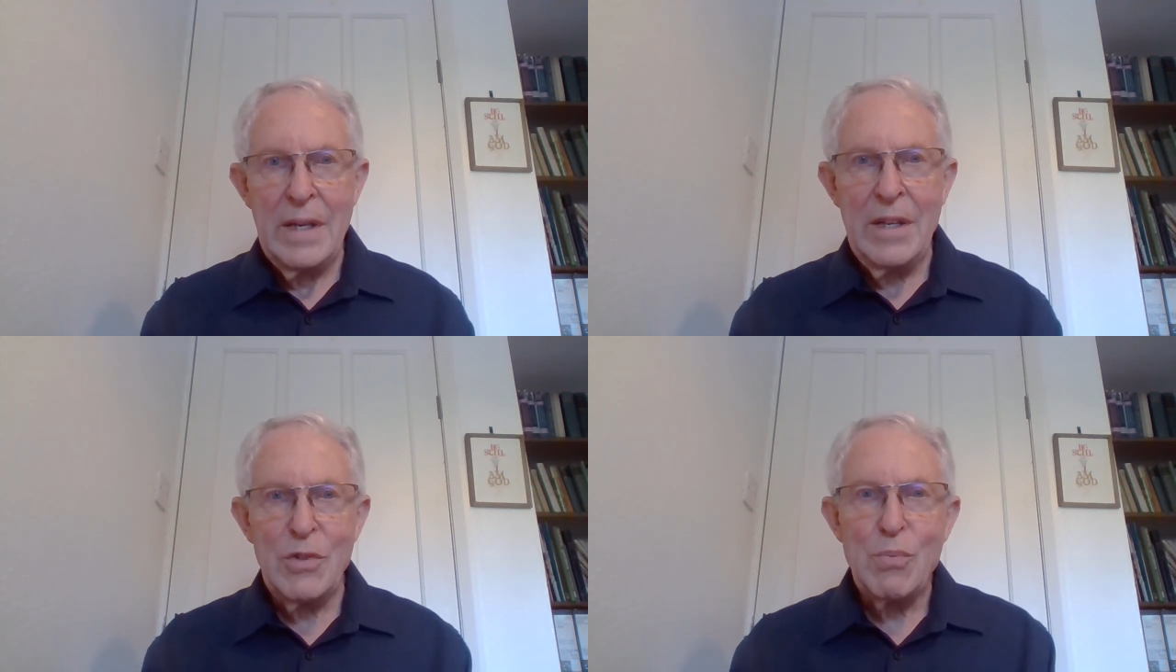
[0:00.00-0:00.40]

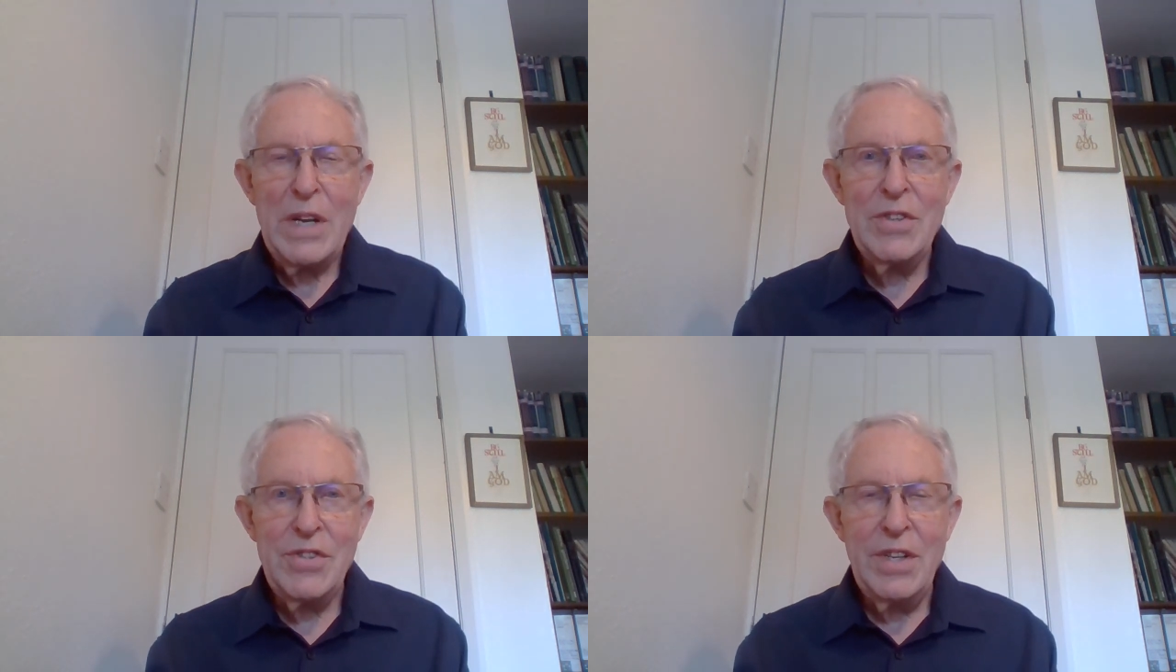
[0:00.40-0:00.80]
It's
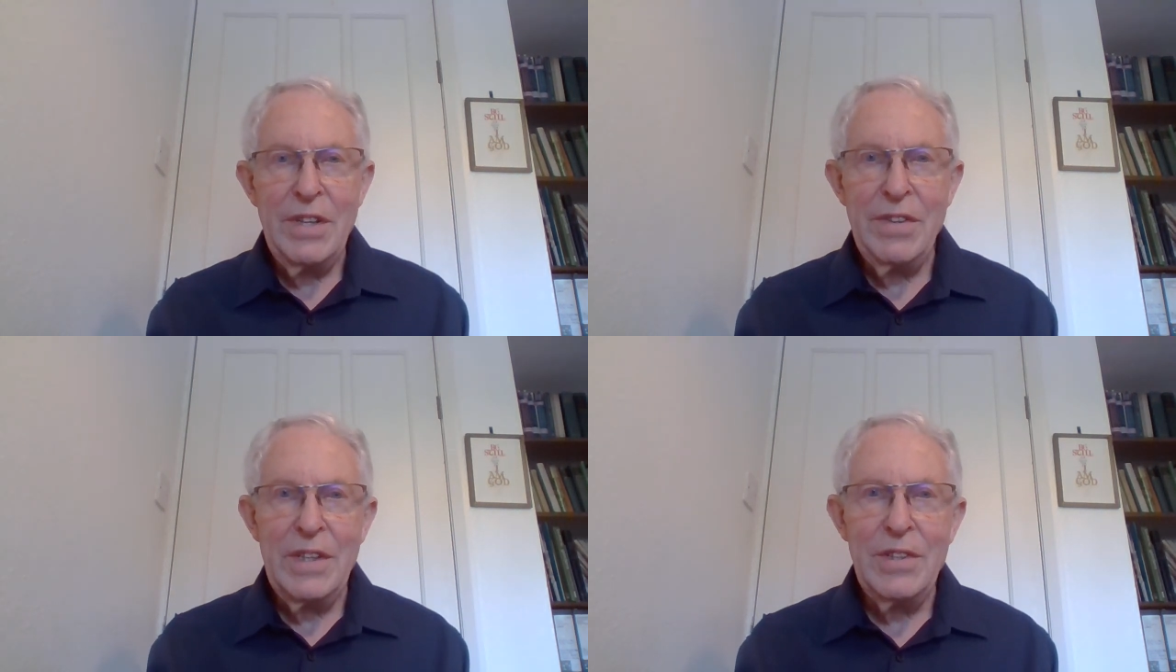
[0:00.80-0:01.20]

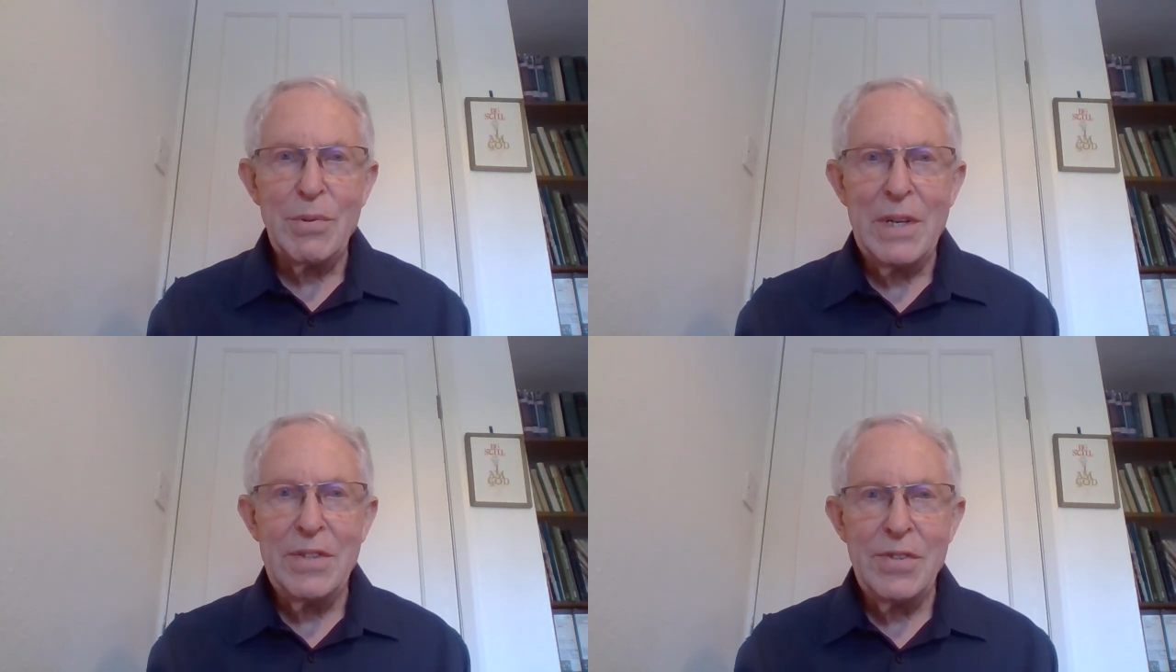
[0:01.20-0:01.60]
Wednesday, the
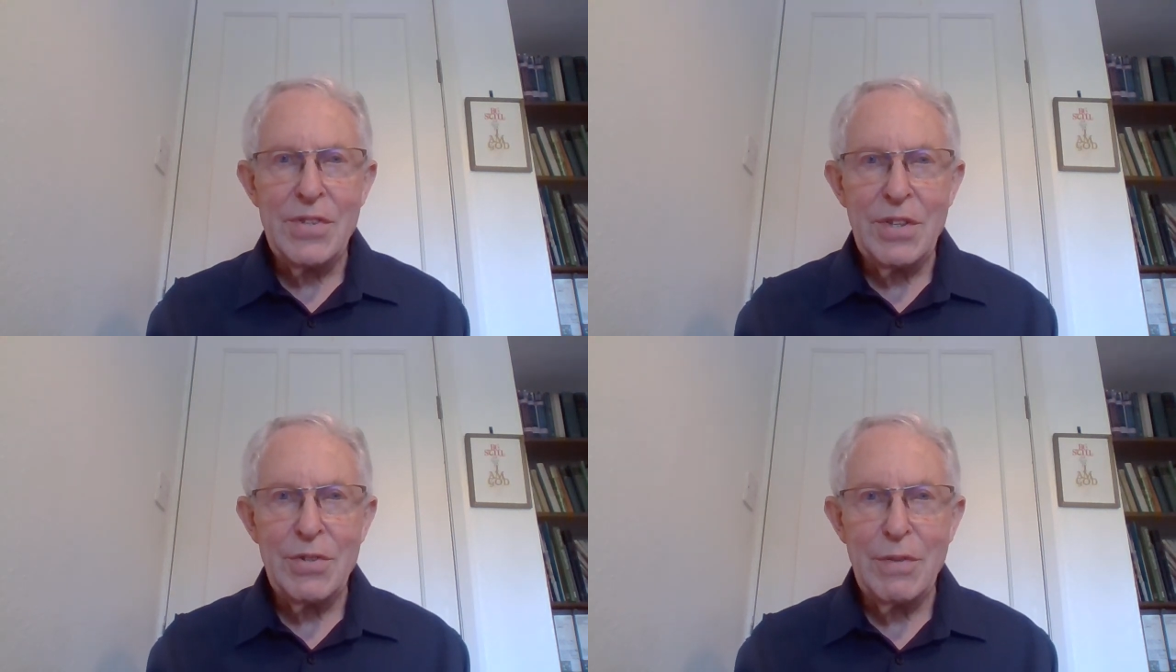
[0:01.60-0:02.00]

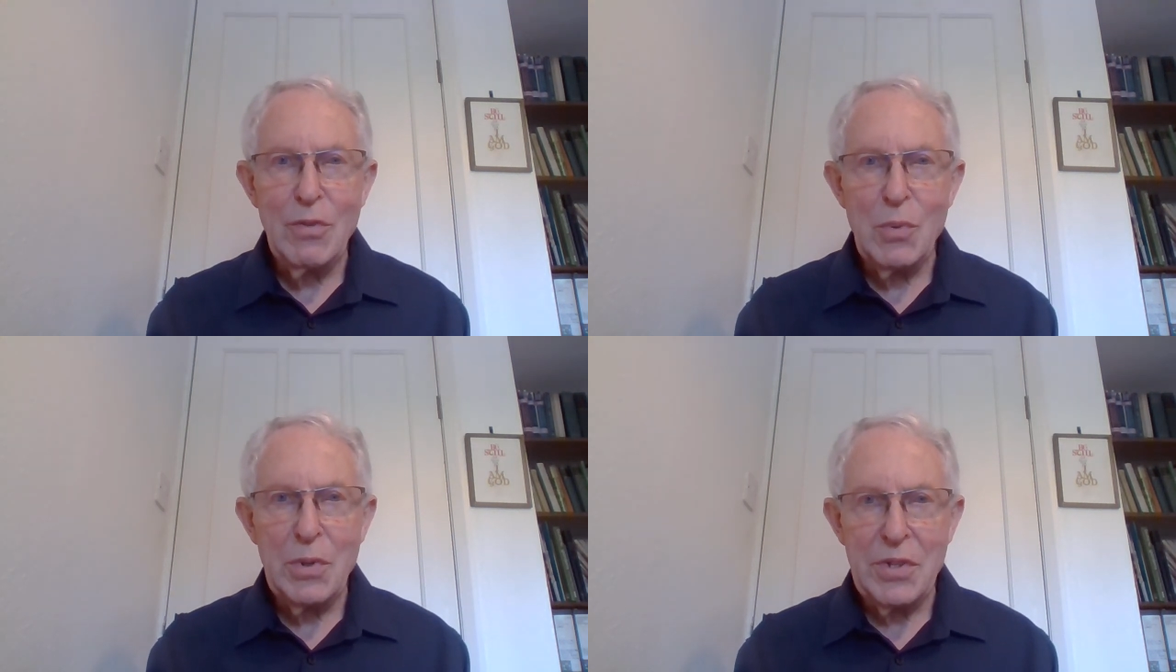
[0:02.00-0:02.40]
26th of
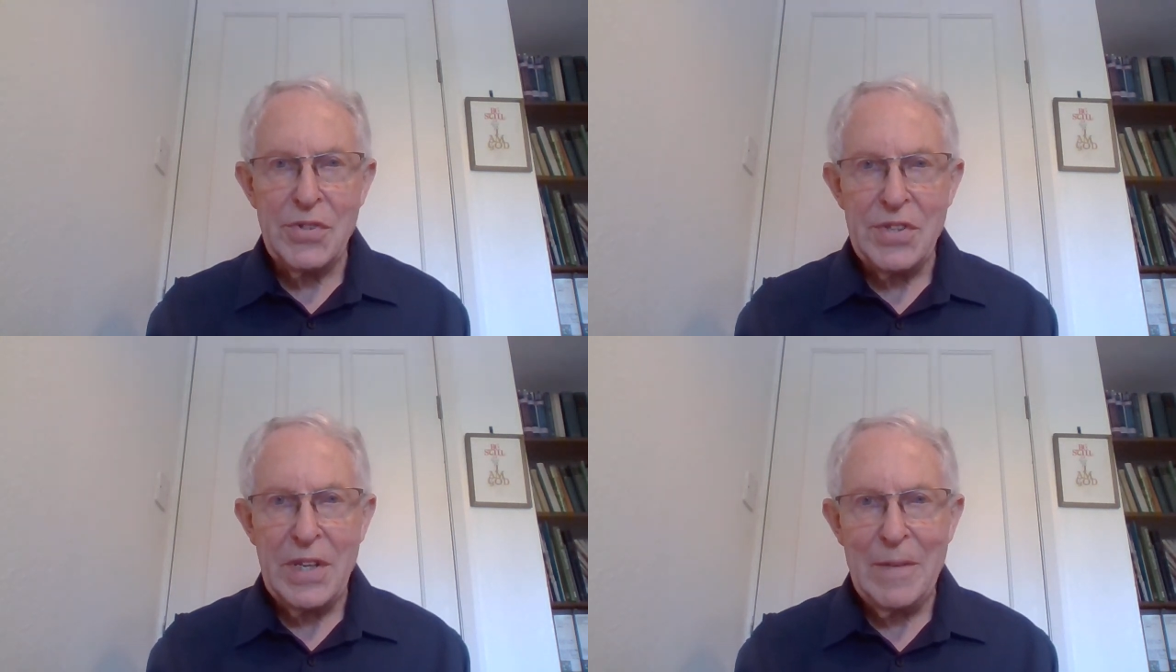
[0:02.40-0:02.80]

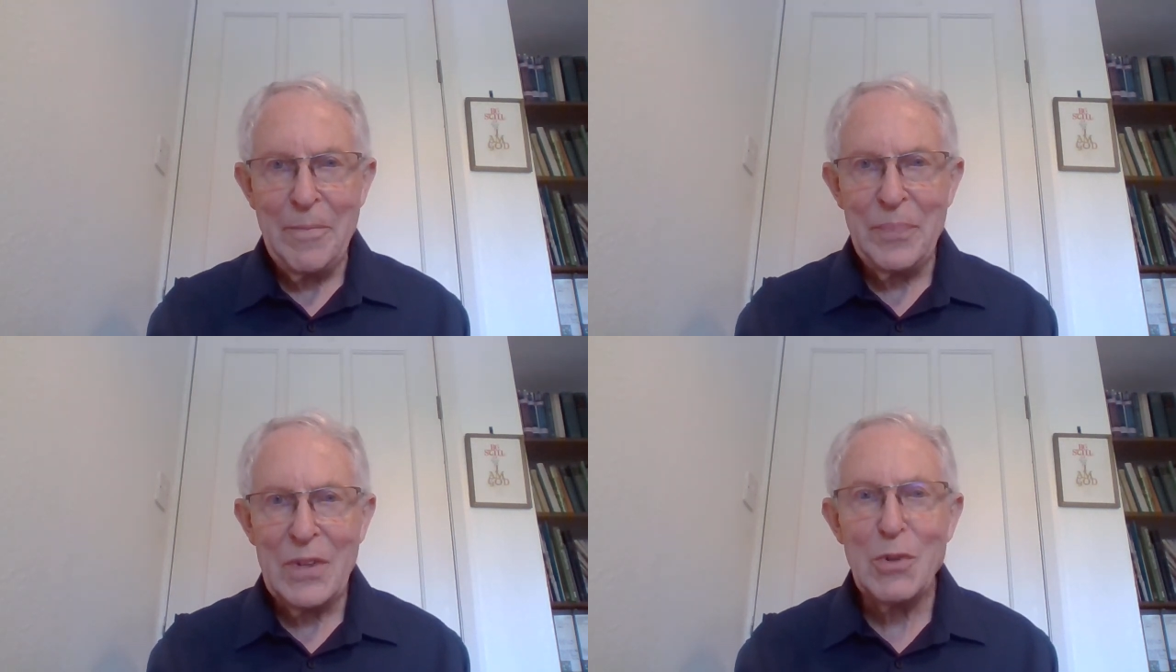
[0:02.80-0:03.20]
August.
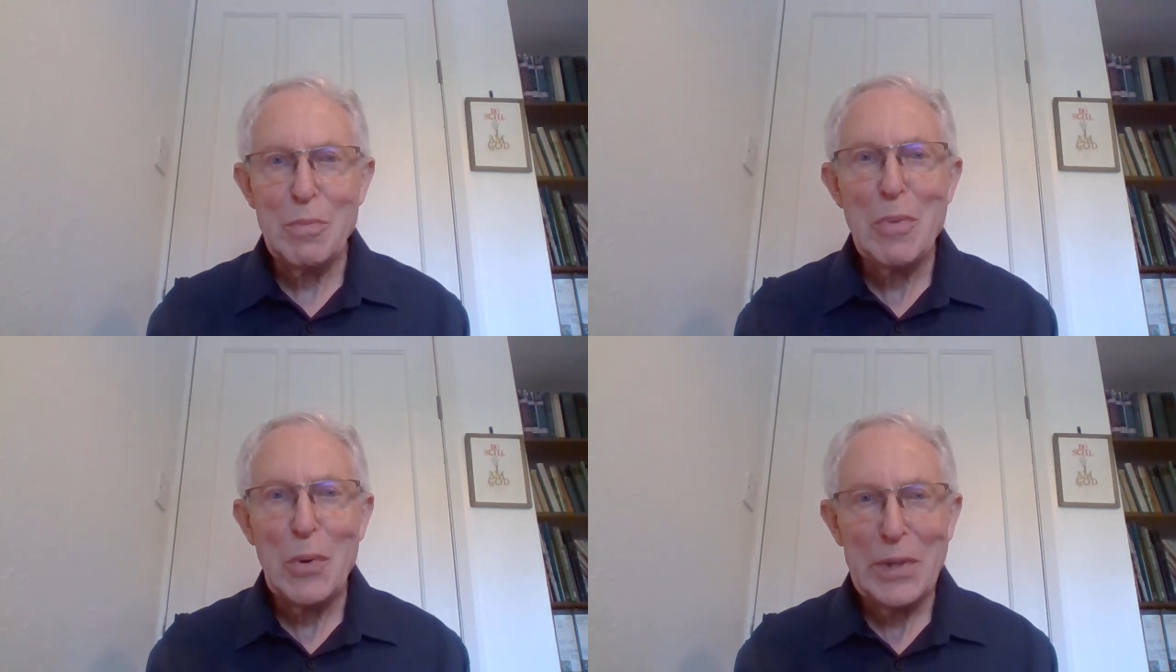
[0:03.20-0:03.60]

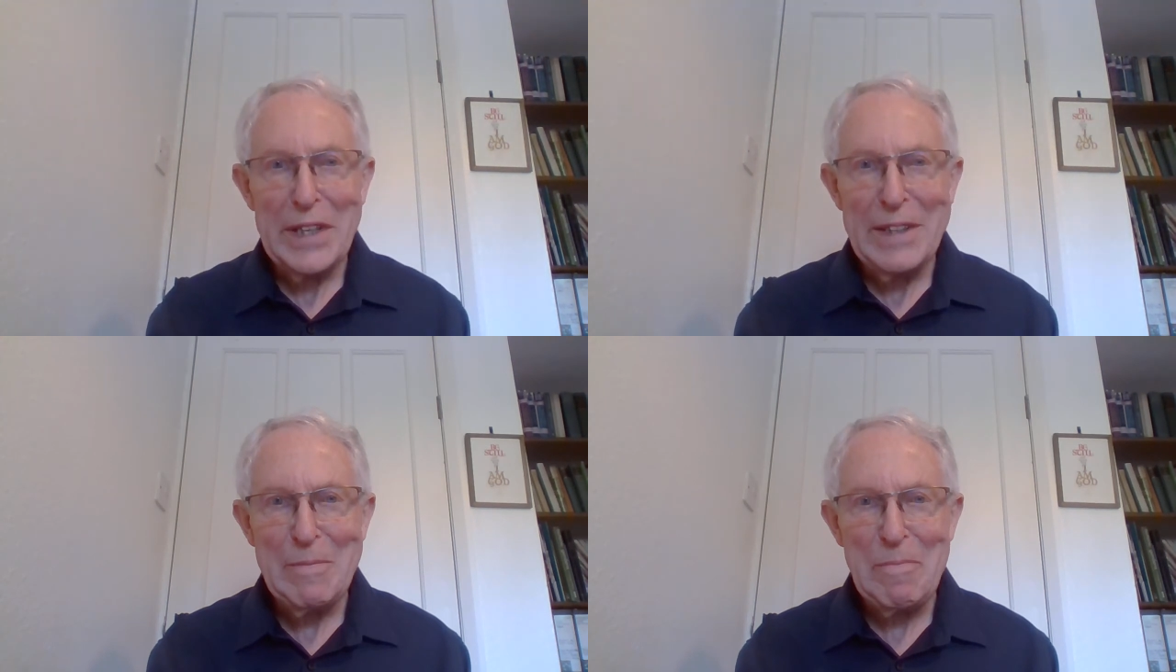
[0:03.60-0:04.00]
Good
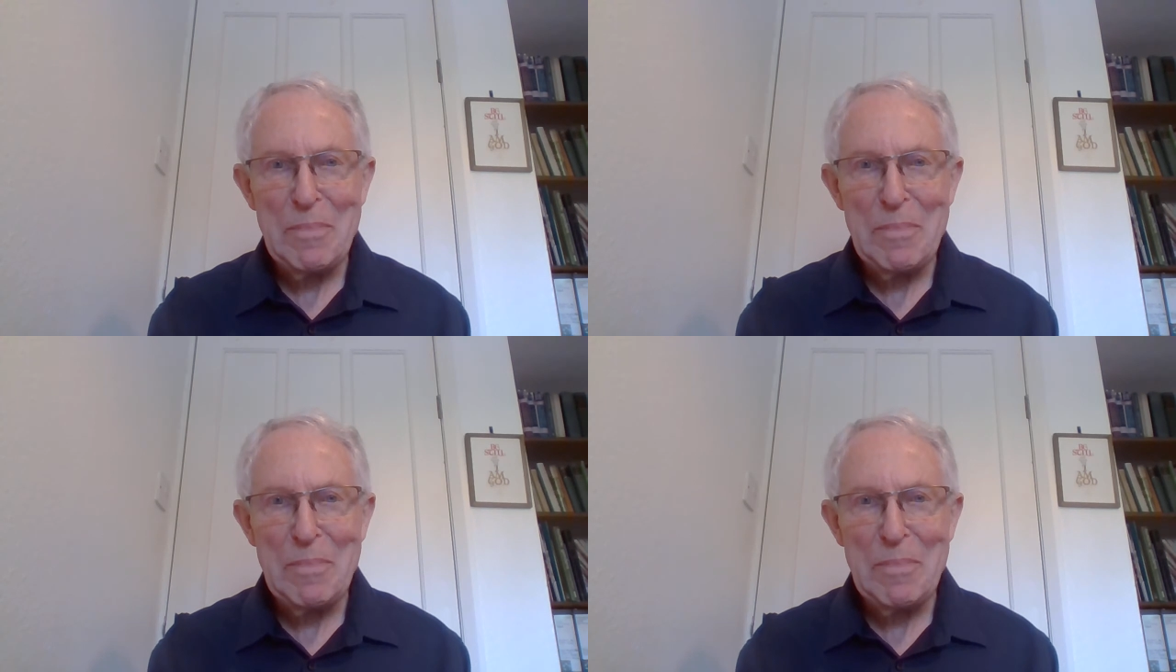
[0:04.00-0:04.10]
morning.